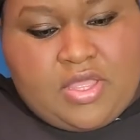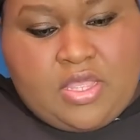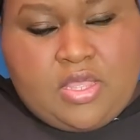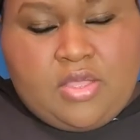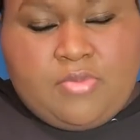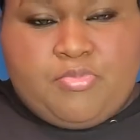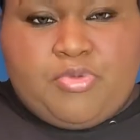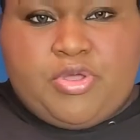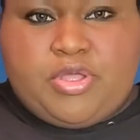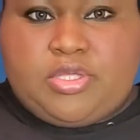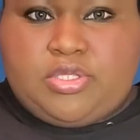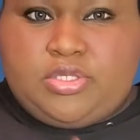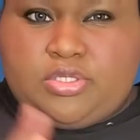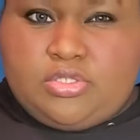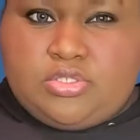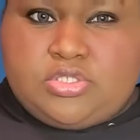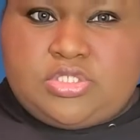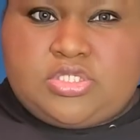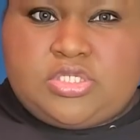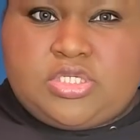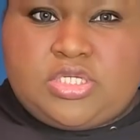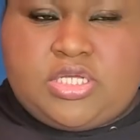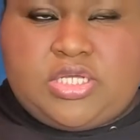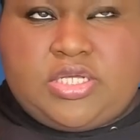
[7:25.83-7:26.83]
But
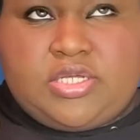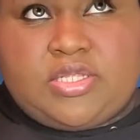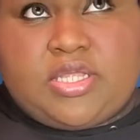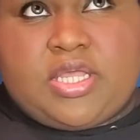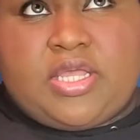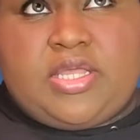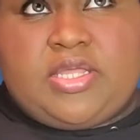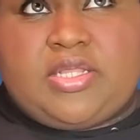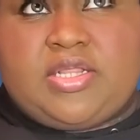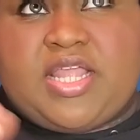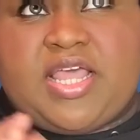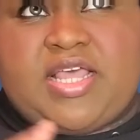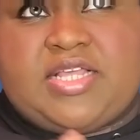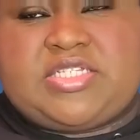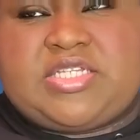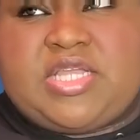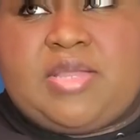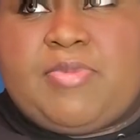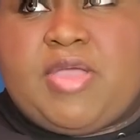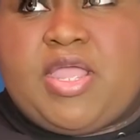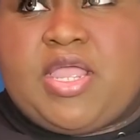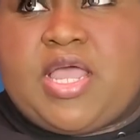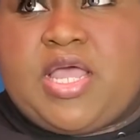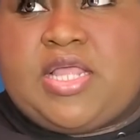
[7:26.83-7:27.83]
usually, like last time
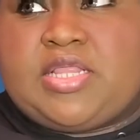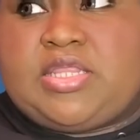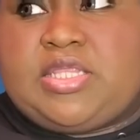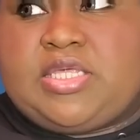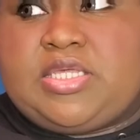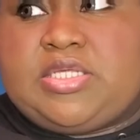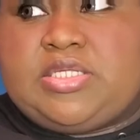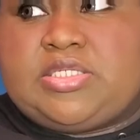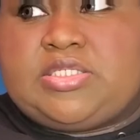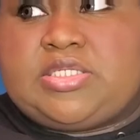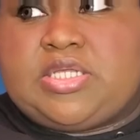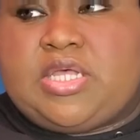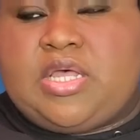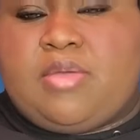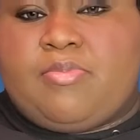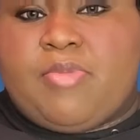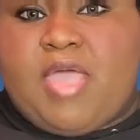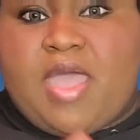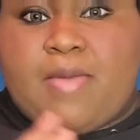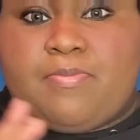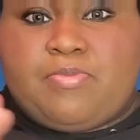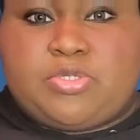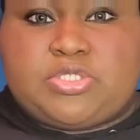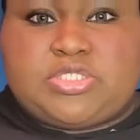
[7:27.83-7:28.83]
I got these um,
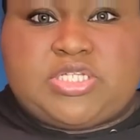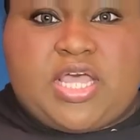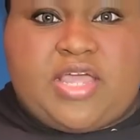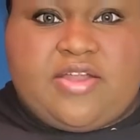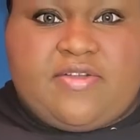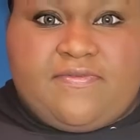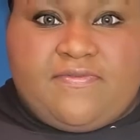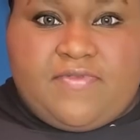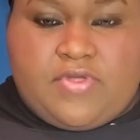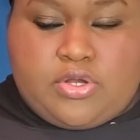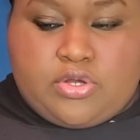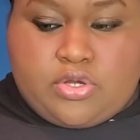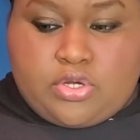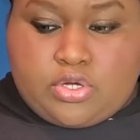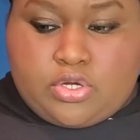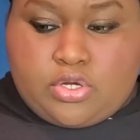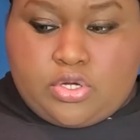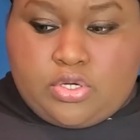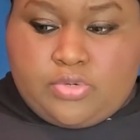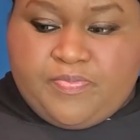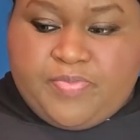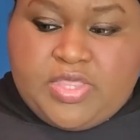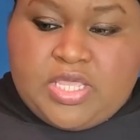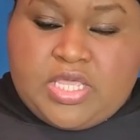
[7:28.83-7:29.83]
apple cider
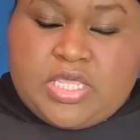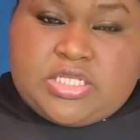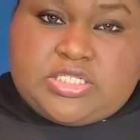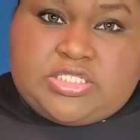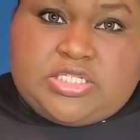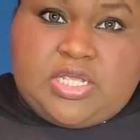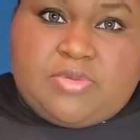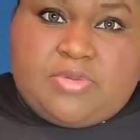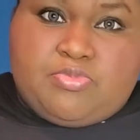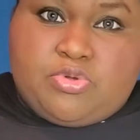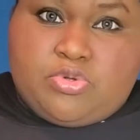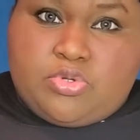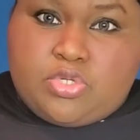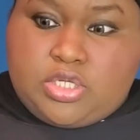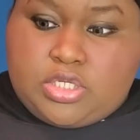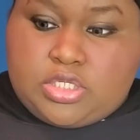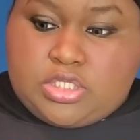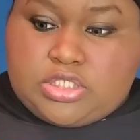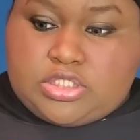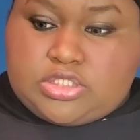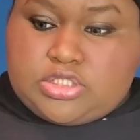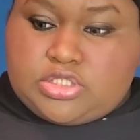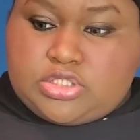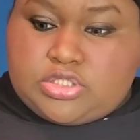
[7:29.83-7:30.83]
vinegar shampoo and
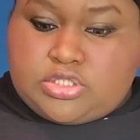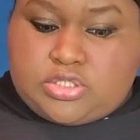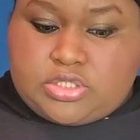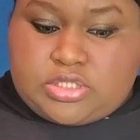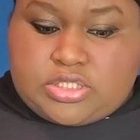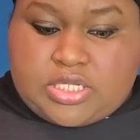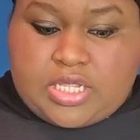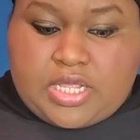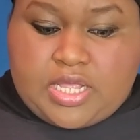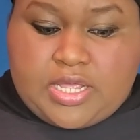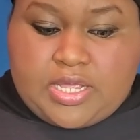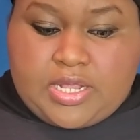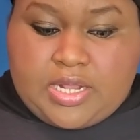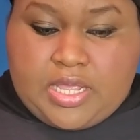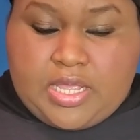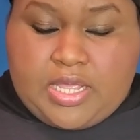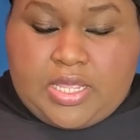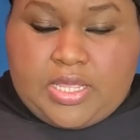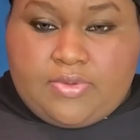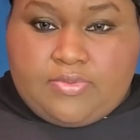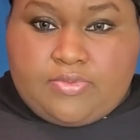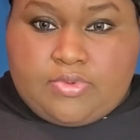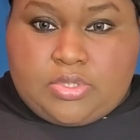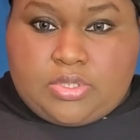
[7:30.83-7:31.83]
conditioner set,
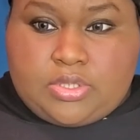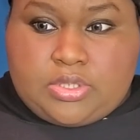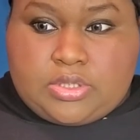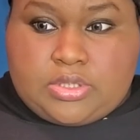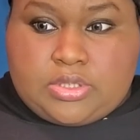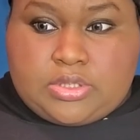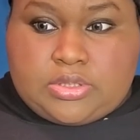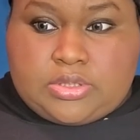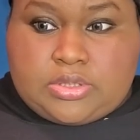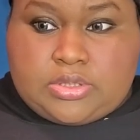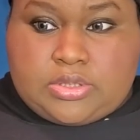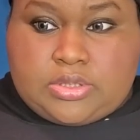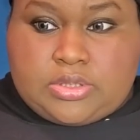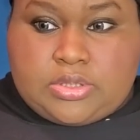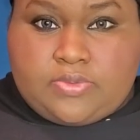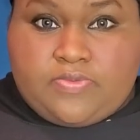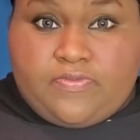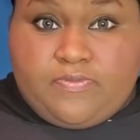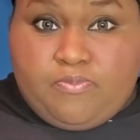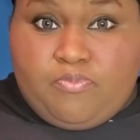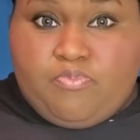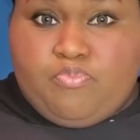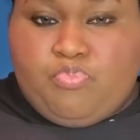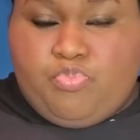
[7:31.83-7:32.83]
it was,
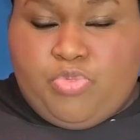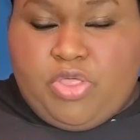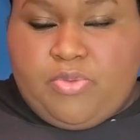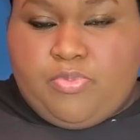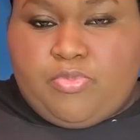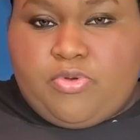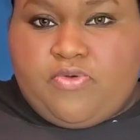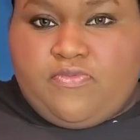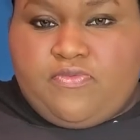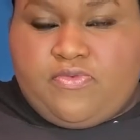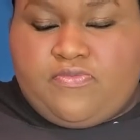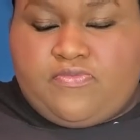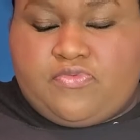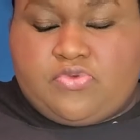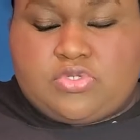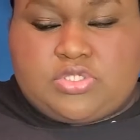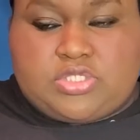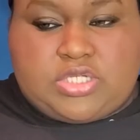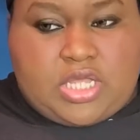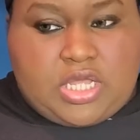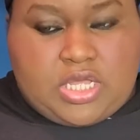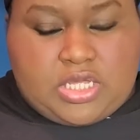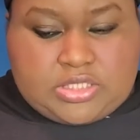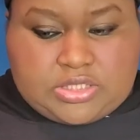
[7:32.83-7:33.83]
they both were full
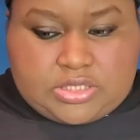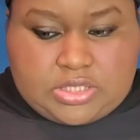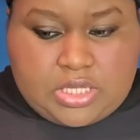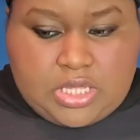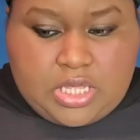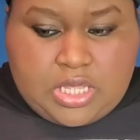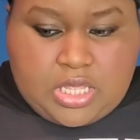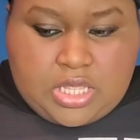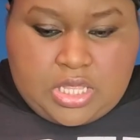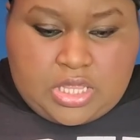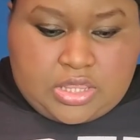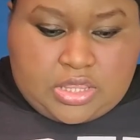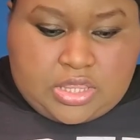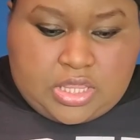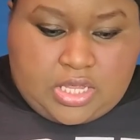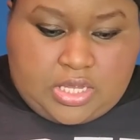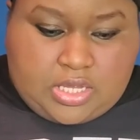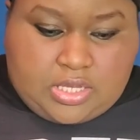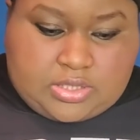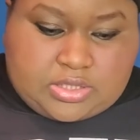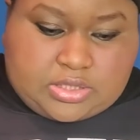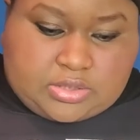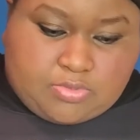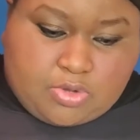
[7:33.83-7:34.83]
size. They
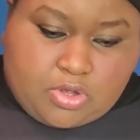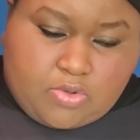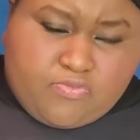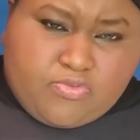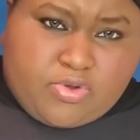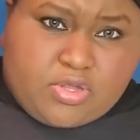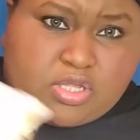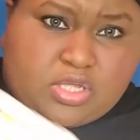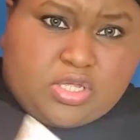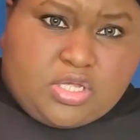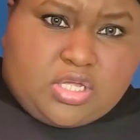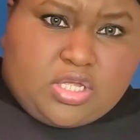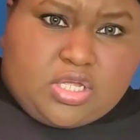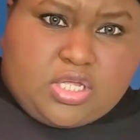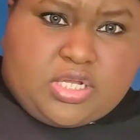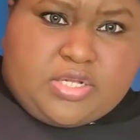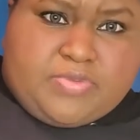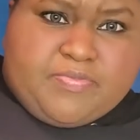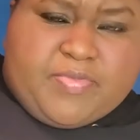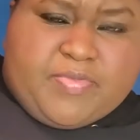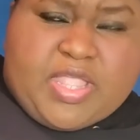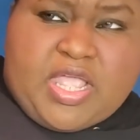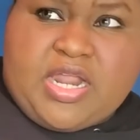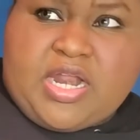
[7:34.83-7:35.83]
smell really good.
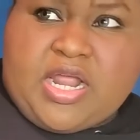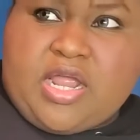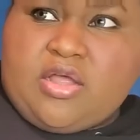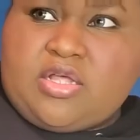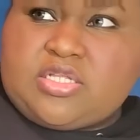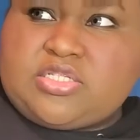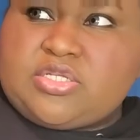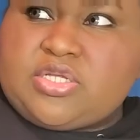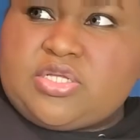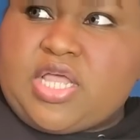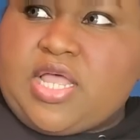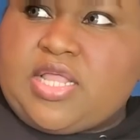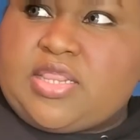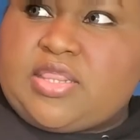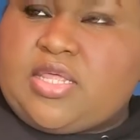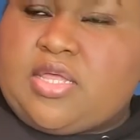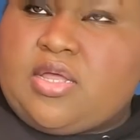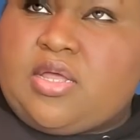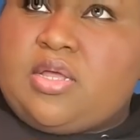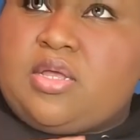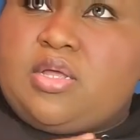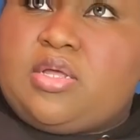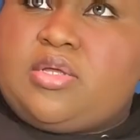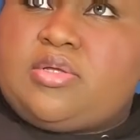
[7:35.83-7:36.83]
And I also got
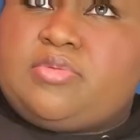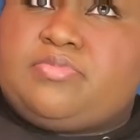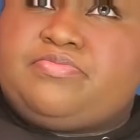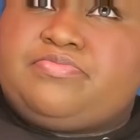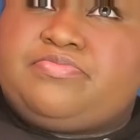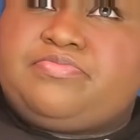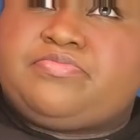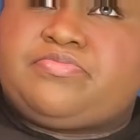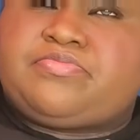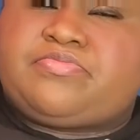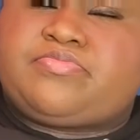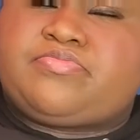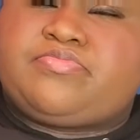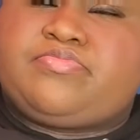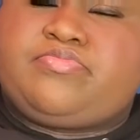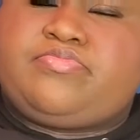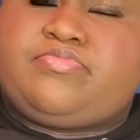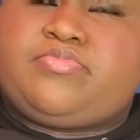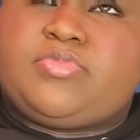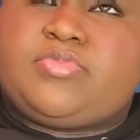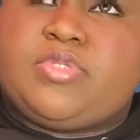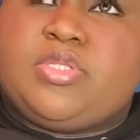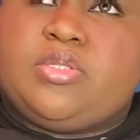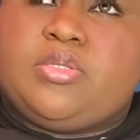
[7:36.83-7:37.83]
the, um,
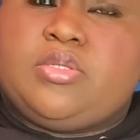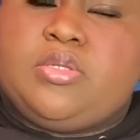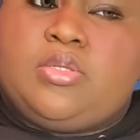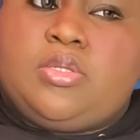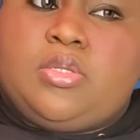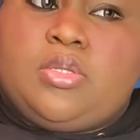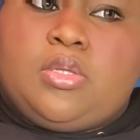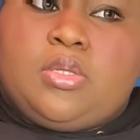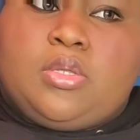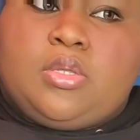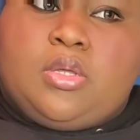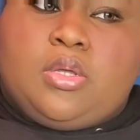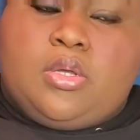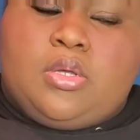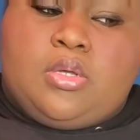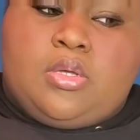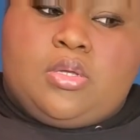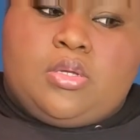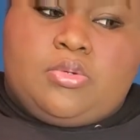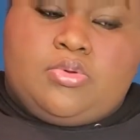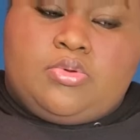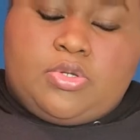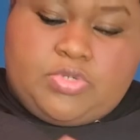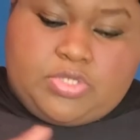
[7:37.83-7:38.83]
oh,
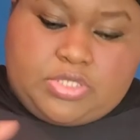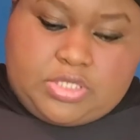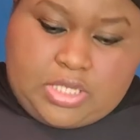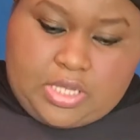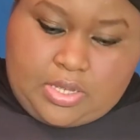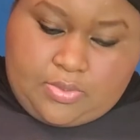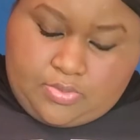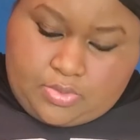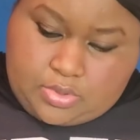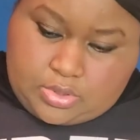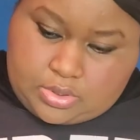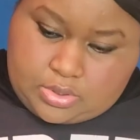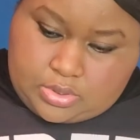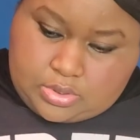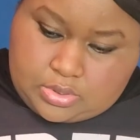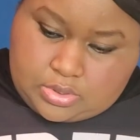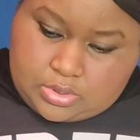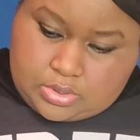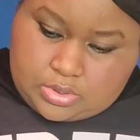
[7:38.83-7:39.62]
what was that one?